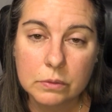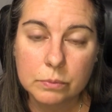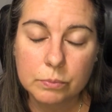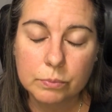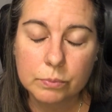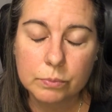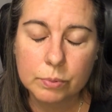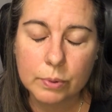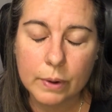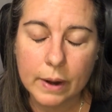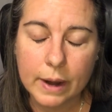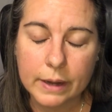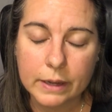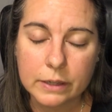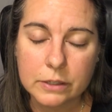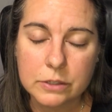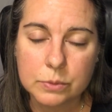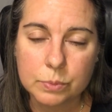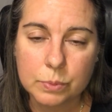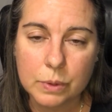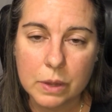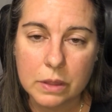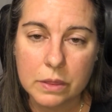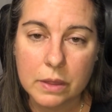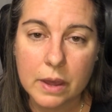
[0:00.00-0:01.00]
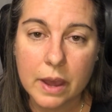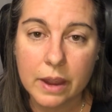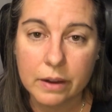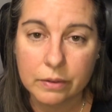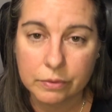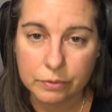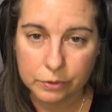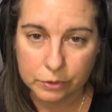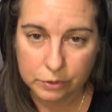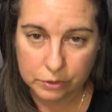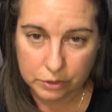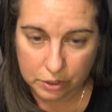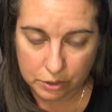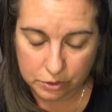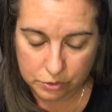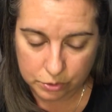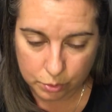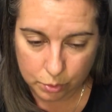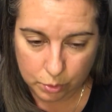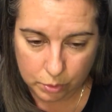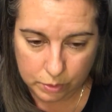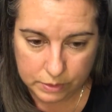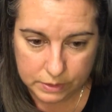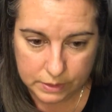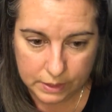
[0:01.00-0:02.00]
products with high fructose
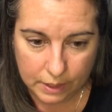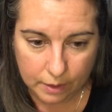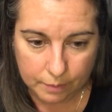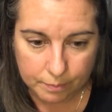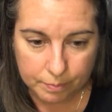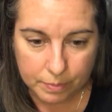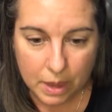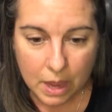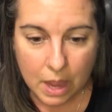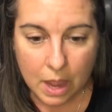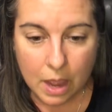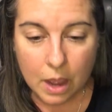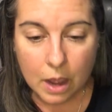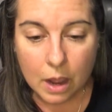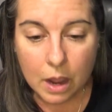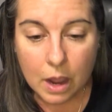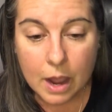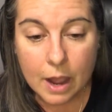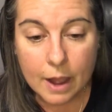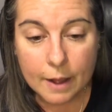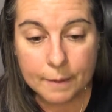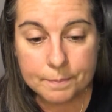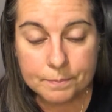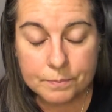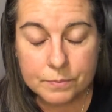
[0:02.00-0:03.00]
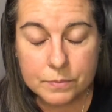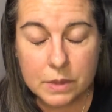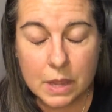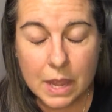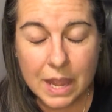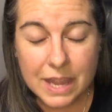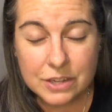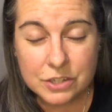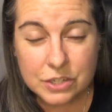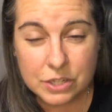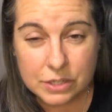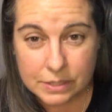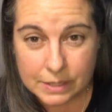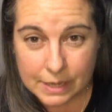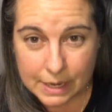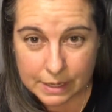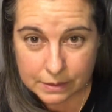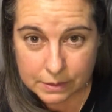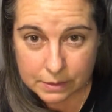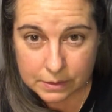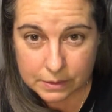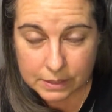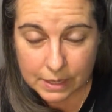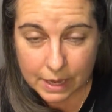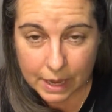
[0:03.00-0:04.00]
corn syrup. And just as
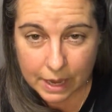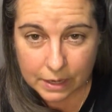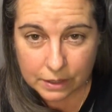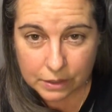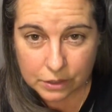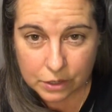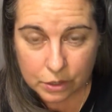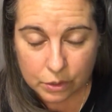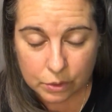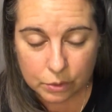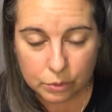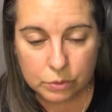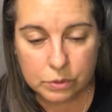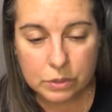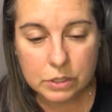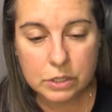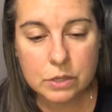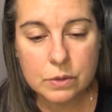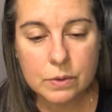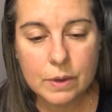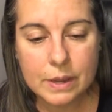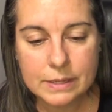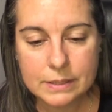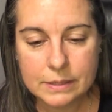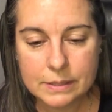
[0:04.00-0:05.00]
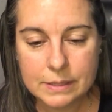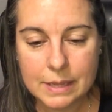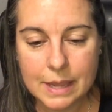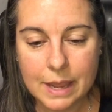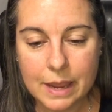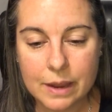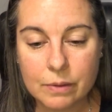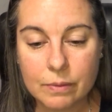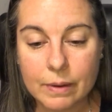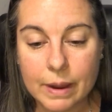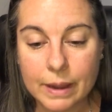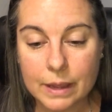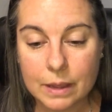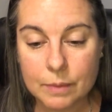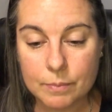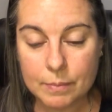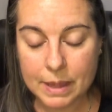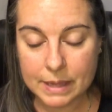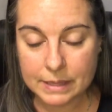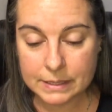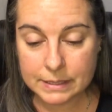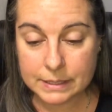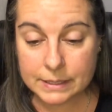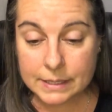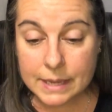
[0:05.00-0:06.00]
a side note, the USDA
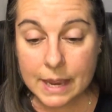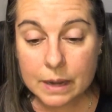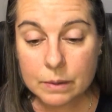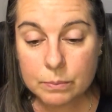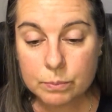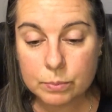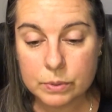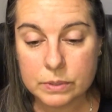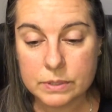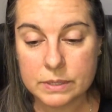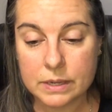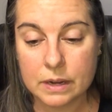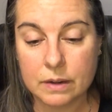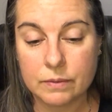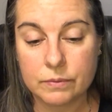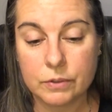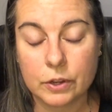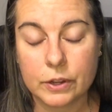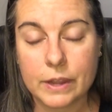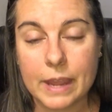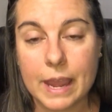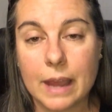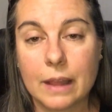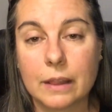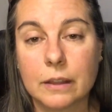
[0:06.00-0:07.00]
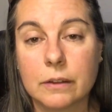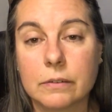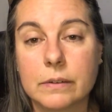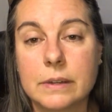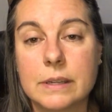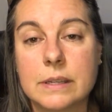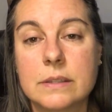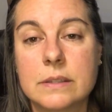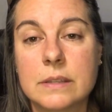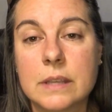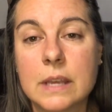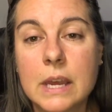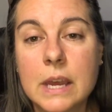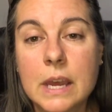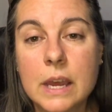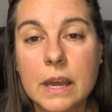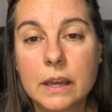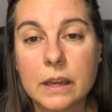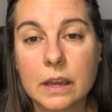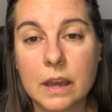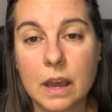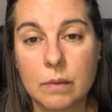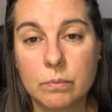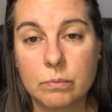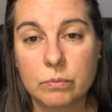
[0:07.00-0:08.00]
recommends 10% of your calories
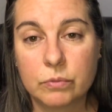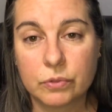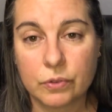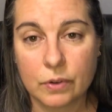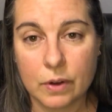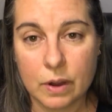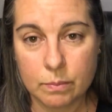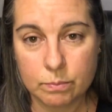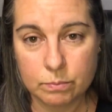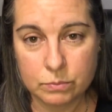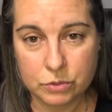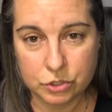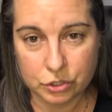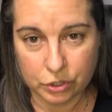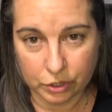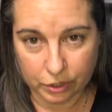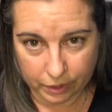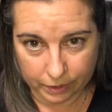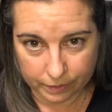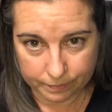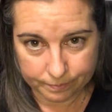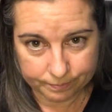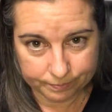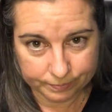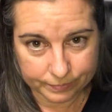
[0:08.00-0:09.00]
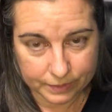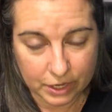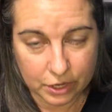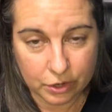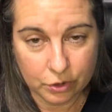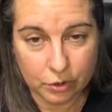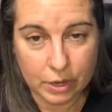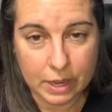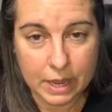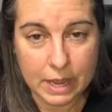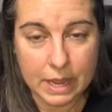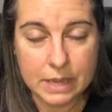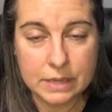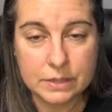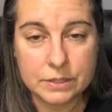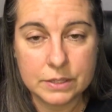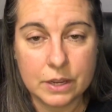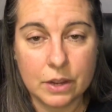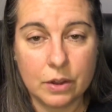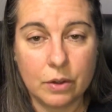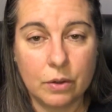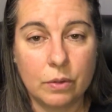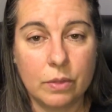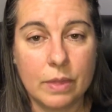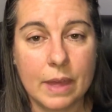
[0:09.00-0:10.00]
come from sugar. Okay,
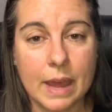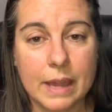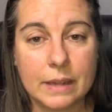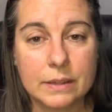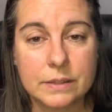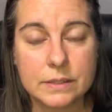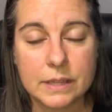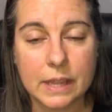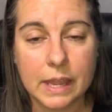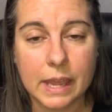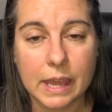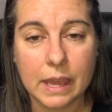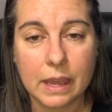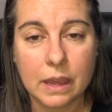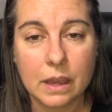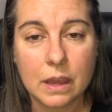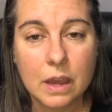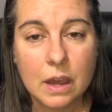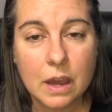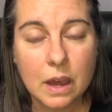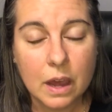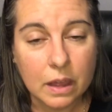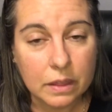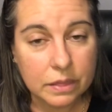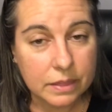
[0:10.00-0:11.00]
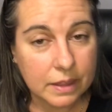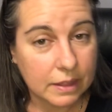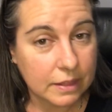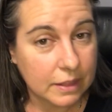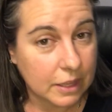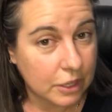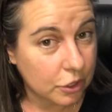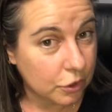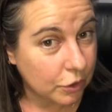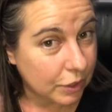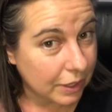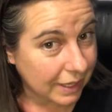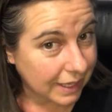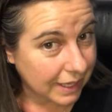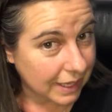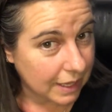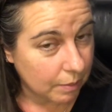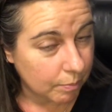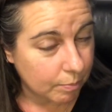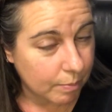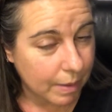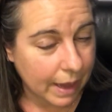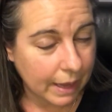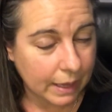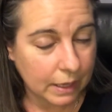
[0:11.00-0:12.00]
so that's a thing that you can
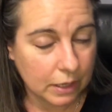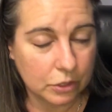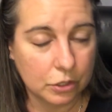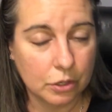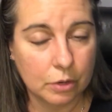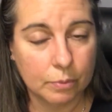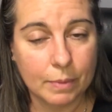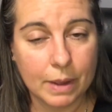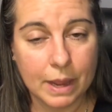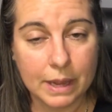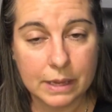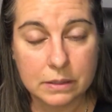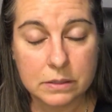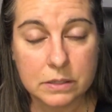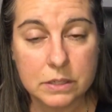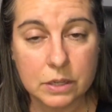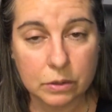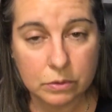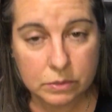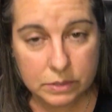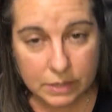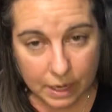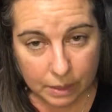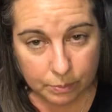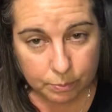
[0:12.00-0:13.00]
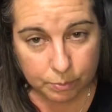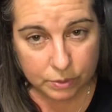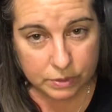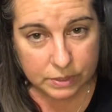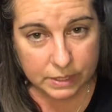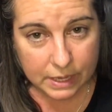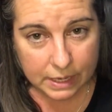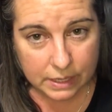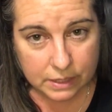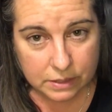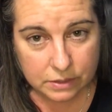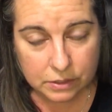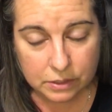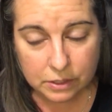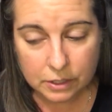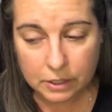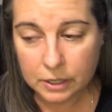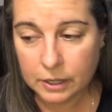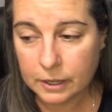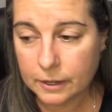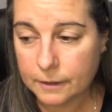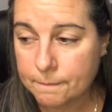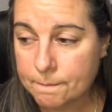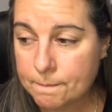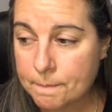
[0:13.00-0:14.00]
keep back in your mind. So 10% is
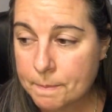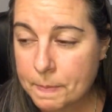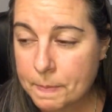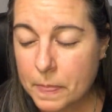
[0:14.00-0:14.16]
good.